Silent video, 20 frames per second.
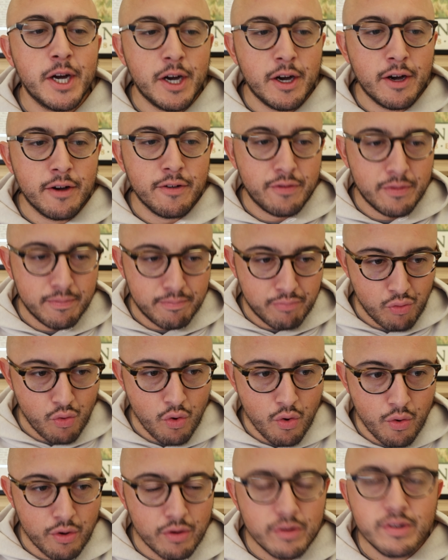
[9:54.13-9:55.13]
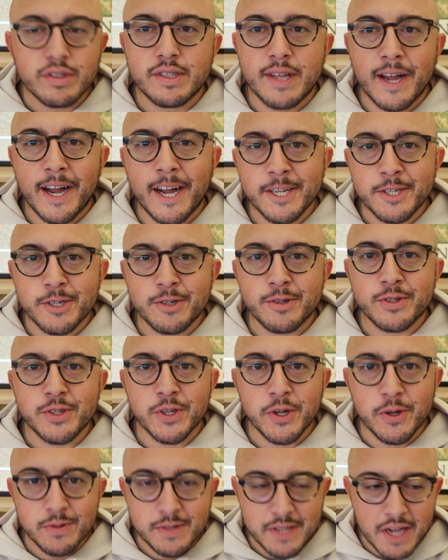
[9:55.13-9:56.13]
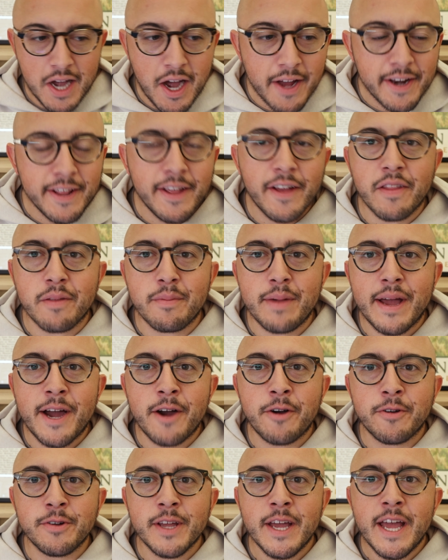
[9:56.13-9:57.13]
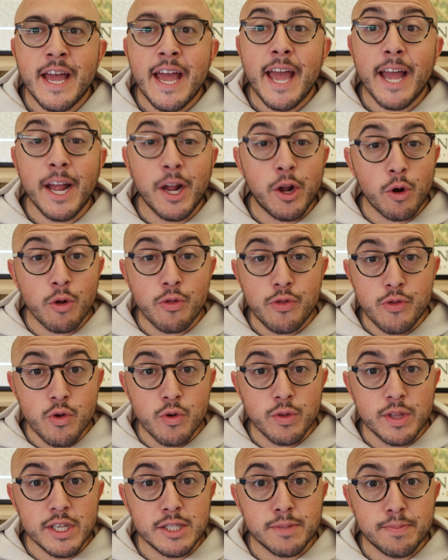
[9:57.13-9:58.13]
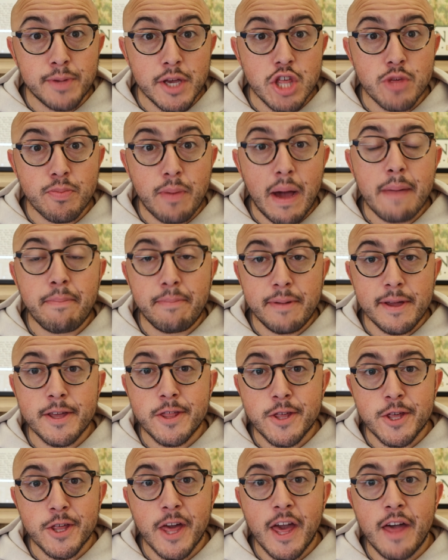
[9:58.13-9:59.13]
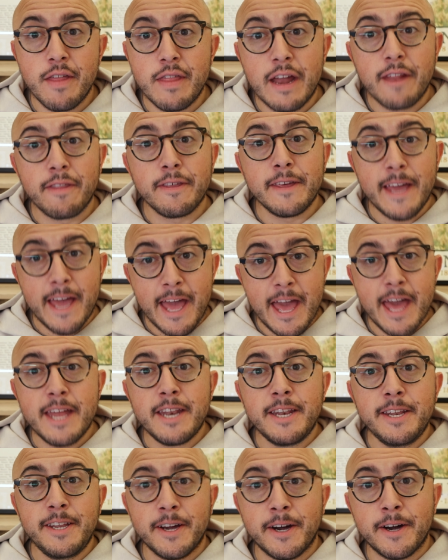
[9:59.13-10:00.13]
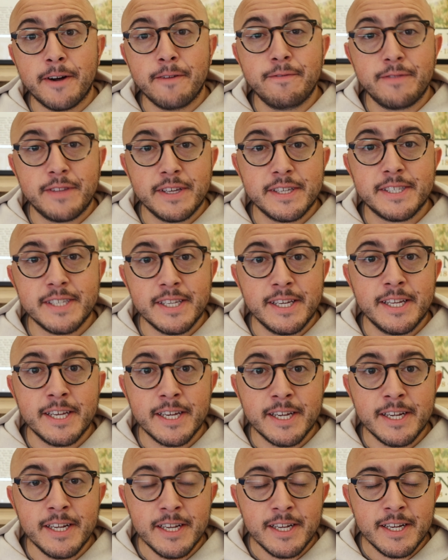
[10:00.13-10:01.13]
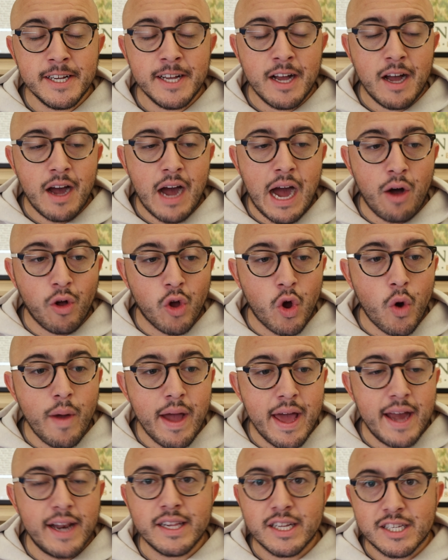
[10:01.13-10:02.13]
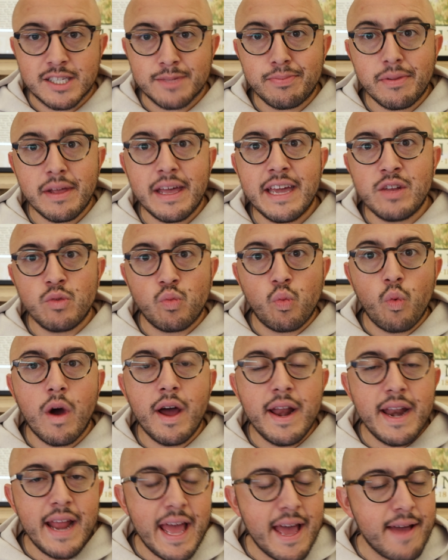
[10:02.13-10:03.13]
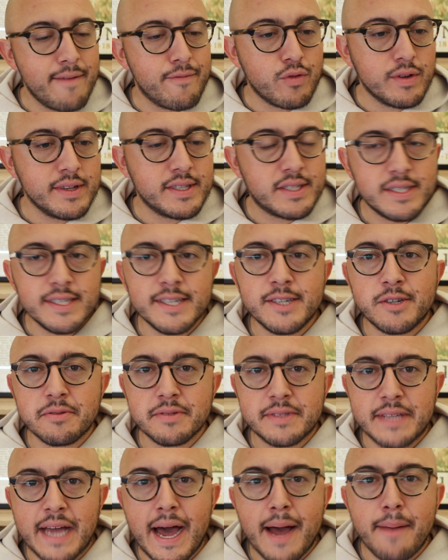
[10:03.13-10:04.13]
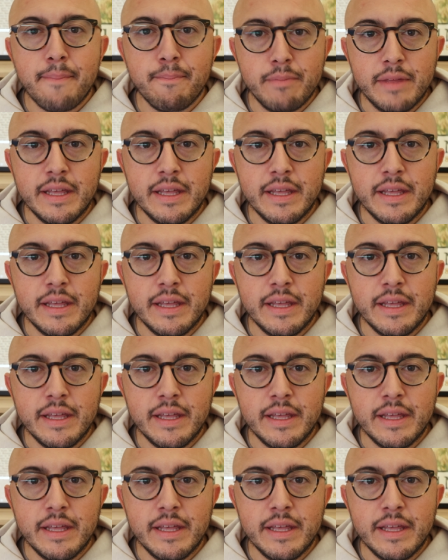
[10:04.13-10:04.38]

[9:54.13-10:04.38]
of Brewers, Dodgers, Ohtani on the mound, and go through this pitch by pitch. And then at the end of this inning, I'll go ahead and explain what every single dot